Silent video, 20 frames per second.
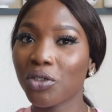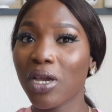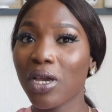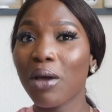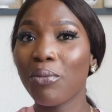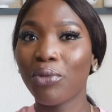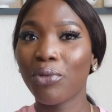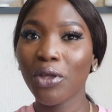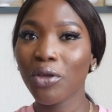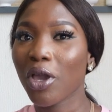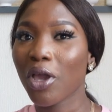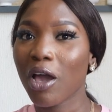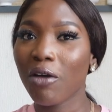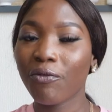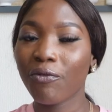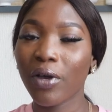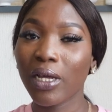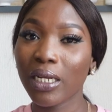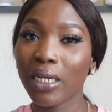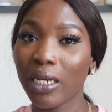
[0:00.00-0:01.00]
You can bring your
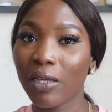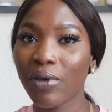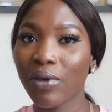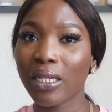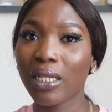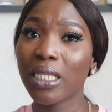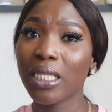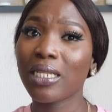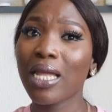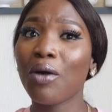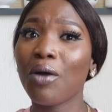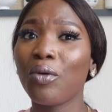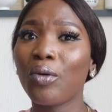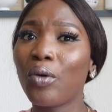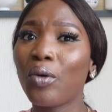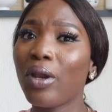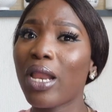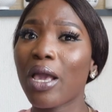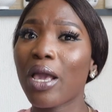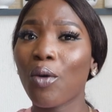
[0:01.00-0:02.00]
afang leaf, at least that will
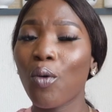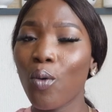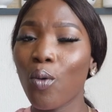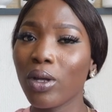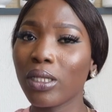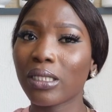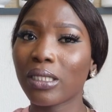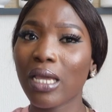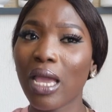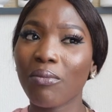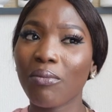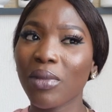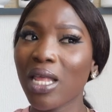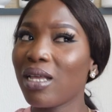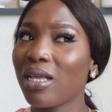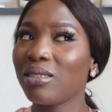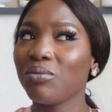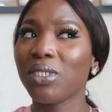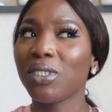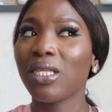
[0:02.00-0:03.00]
go like one time.
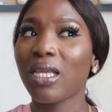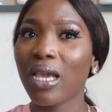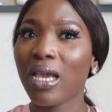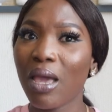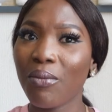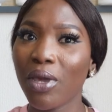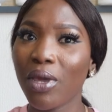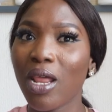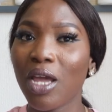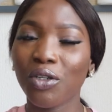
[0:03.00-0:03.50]
That's a mistake I made.